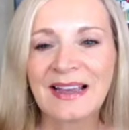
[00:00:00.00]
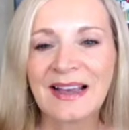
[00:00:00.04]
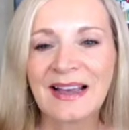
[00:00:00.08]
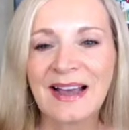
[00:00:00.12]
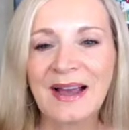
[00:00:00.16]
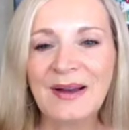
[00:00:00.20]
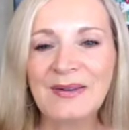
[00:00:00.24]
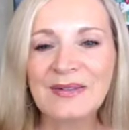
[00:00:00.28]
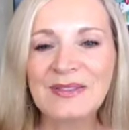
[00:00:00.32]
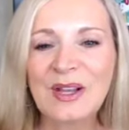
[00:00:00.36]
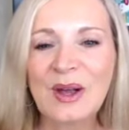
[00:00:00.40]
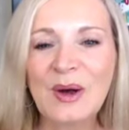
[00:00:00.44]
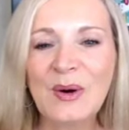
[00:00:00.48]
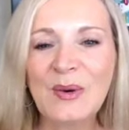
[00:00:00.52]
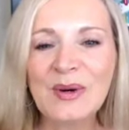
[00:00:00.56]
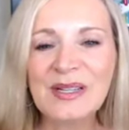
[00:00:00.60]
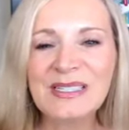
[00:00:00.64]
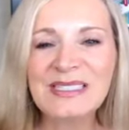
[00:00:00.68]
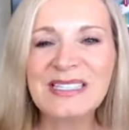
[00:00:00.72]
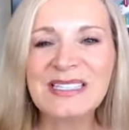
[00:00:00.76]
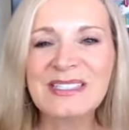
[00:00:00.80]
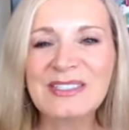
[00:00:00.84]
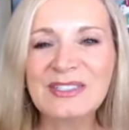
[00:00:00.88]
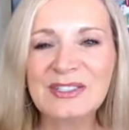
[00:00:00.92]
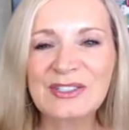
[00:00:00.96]
I was
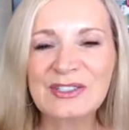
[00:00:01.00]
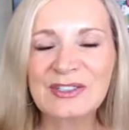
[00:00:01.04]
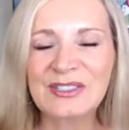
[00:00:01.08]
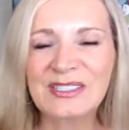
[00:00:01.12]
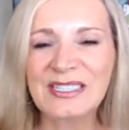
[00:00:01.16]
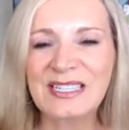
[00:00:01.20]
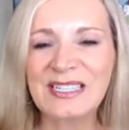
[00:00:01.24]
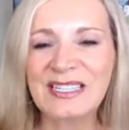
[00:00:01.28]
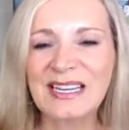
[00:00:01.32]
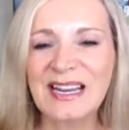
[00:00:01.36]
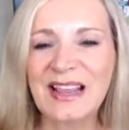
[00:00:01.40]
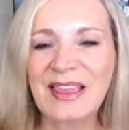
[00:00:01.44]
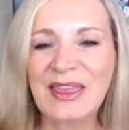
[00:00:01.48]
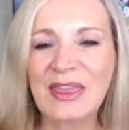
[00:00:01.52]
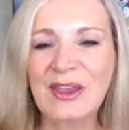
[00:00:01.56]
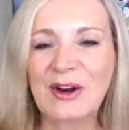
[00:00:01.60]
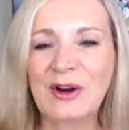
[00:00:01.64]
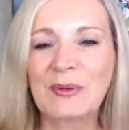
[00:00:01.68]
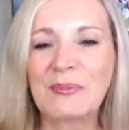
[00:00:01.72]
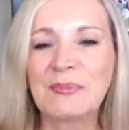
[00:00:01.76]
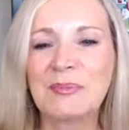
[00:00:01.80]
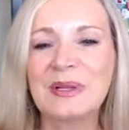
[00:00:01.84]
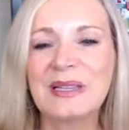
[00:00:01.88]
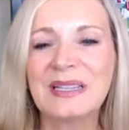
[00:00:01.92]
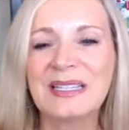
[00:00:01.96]
always interested in their
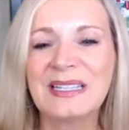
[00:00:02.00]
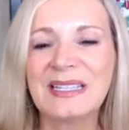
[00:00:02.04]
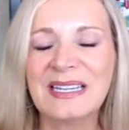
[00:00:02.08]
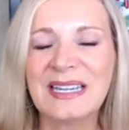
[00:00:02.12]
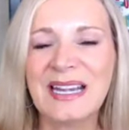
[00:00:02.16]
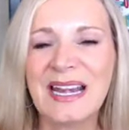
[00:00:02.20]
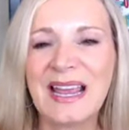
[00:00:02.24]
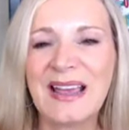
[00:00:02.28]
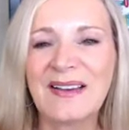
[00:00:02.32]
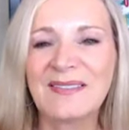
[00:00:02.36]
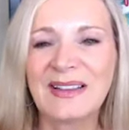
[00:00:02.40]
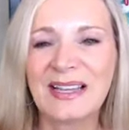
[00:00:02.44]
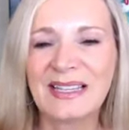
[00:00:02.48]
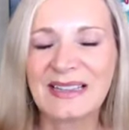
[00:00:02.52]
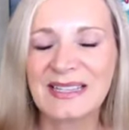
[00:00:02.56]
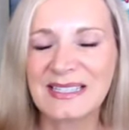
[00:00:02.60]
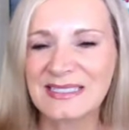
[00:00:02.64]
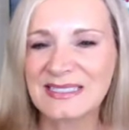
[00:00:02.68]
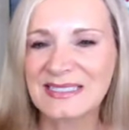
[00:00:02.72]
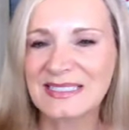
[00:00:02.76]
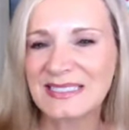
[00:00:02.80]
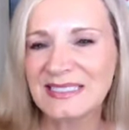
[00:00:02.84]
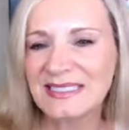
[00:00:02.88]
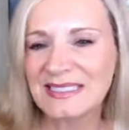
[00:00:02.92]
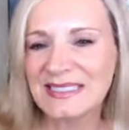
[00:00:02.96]
ability to have like
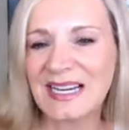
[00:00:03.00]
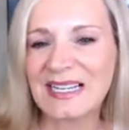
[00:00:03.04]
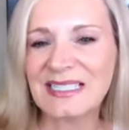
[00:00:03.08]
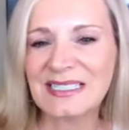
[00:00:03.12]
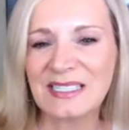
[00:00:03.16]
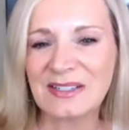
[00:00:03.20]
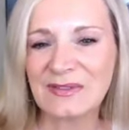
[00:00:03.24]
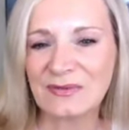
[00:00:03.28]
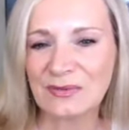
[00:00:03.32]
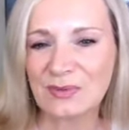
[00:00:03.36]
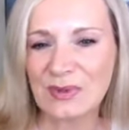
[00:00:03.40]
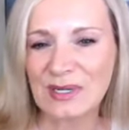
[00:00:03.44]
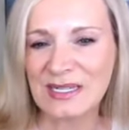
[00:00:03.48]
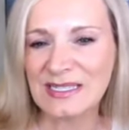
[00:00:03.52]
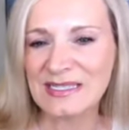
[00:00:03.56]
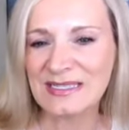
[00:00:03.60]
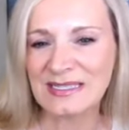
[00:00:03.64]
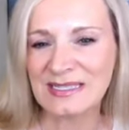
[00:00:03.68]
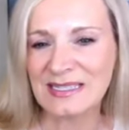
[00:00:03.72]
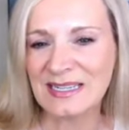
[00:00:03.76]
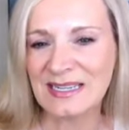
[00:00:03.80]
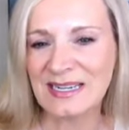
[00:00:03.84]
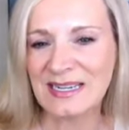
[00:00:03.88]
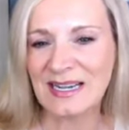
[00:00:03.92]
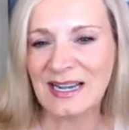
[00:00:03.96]
this deductive
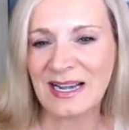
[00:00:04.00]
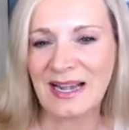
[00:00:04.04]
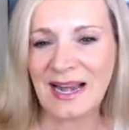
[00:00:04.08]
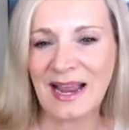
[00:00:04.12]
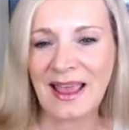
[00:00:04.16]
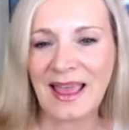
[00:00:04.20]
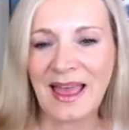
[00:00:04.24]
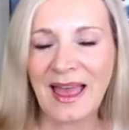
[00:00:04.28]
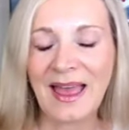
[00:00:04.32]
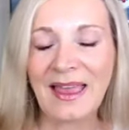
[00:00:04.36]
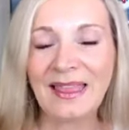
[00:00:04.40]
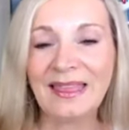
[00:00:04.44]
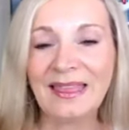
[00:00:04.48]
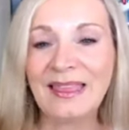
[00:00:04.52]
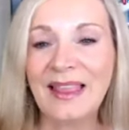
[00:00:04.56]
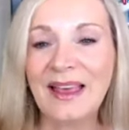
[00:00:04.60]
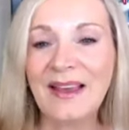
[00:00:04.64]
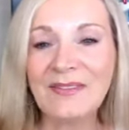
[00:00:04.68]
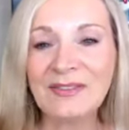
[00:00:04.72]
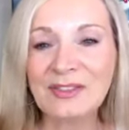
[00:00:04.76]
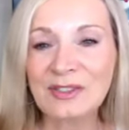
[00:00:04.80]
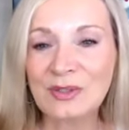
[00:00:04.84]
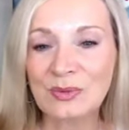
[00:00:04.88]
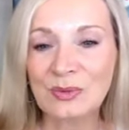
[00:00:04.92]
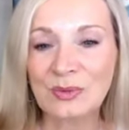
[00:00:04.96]
reasoning. And I, I
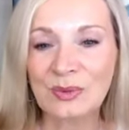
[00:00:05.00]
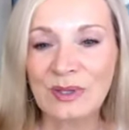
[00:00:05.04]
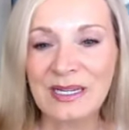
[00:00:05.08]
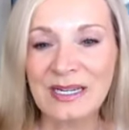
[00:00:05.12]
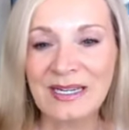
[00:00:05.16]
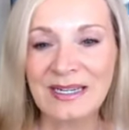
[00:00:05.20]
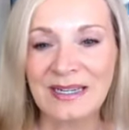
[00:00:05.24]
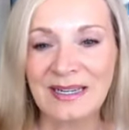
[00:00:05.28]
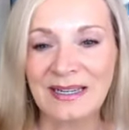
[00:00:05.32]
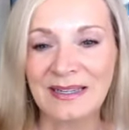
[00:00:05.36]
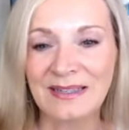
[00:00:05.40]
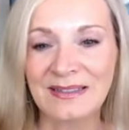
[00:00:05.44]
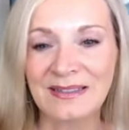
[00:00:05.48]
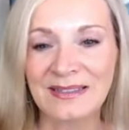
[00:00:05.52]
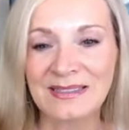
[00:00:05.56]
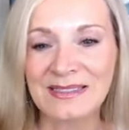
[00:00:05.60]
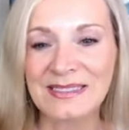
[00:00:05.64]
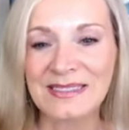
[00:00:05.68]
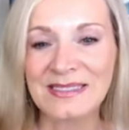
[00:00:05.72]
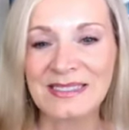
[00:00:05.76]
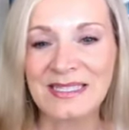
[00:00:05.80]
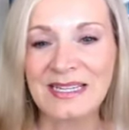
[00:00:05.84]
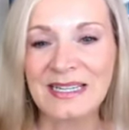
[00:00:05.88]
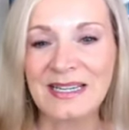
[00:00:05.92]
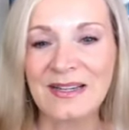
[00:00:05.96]
love to read and
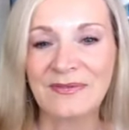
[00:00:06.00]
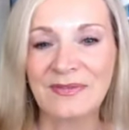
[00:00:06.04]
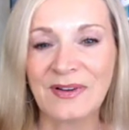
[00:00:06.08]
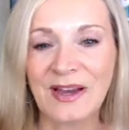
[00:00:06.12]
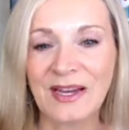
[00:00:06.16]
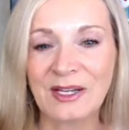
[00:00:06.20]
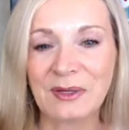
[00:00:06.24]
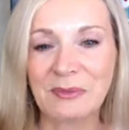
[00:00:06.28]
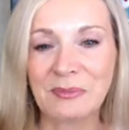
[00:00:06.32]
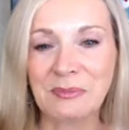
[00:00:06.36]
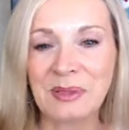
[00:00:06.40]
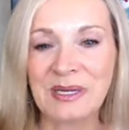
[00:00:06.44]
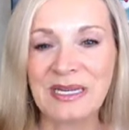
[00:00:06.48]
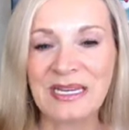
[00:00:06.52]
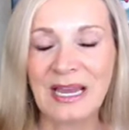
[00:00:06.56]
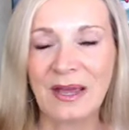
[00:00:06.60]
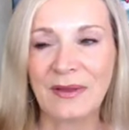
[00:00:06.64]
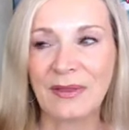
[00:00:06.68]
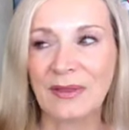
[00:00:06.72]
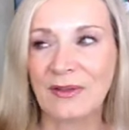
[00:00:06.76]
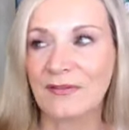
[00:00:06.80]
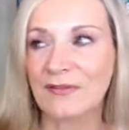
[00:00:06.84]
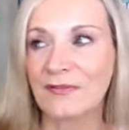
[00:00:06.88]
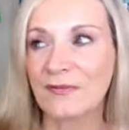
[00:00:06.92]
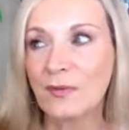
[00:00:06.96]
see if I could pick
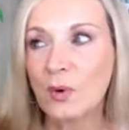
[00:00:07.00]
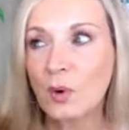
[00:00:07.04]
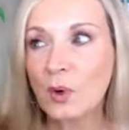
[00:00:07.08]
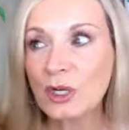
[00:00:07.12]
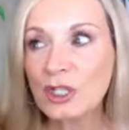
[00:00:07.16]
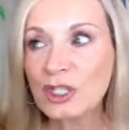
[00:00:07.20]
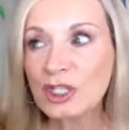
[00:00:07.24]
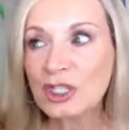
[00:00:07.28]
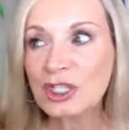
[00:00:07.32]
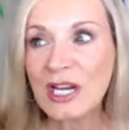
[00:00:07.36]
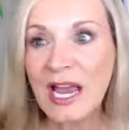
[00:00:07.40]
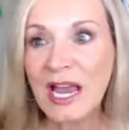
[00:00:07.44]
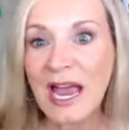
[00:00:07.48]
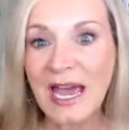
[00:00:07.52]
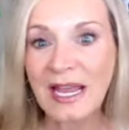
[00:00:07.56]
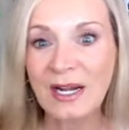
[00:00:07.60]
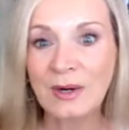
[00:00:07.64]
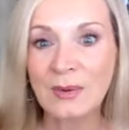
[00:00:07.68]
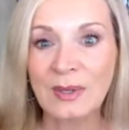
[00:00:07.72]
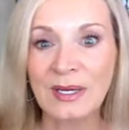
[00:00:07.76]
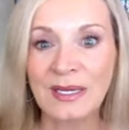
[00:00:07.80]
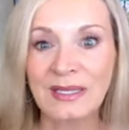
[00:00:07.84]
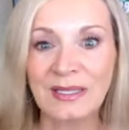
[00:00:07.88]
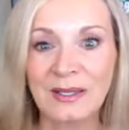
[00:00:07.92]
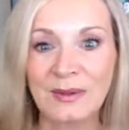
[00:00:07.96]
out the
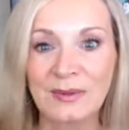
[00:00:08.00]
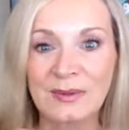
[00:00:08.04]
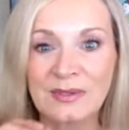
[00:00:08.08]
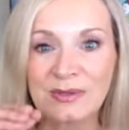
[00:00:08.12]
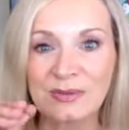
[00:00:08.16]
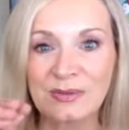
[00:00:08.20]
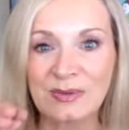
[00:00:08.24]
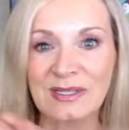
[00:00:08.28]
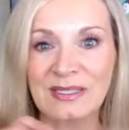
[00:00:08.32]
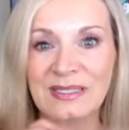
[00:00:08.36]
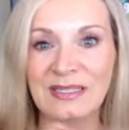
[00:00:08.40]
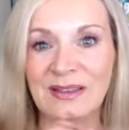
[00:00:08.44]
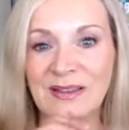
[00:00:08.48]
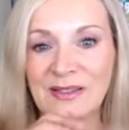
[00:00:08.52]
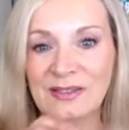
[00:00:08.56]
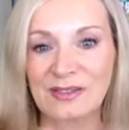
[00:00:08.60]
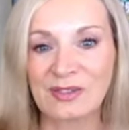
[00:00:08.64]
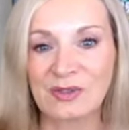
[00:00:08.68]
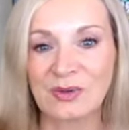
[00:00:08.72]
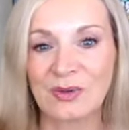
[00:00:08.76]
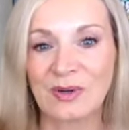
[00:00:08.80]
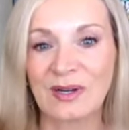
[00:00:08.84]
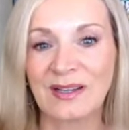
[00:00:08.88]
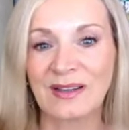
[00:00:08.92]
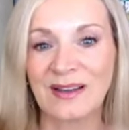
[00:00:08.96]
foreshadowing that was written in the
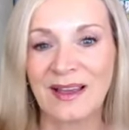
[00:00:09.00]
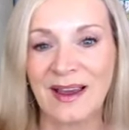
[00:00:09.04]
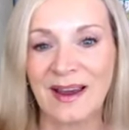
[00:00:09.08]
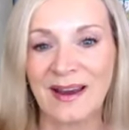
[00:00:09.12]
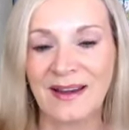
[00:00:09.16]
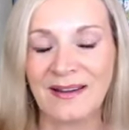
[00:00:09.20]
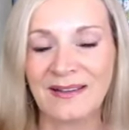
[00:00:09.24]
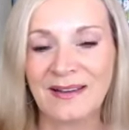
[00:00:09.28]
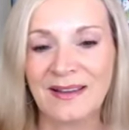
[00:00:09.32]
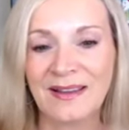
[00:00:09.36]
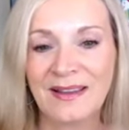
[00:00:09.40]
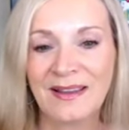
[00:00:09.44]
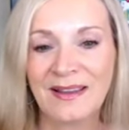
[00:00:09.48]
storyline.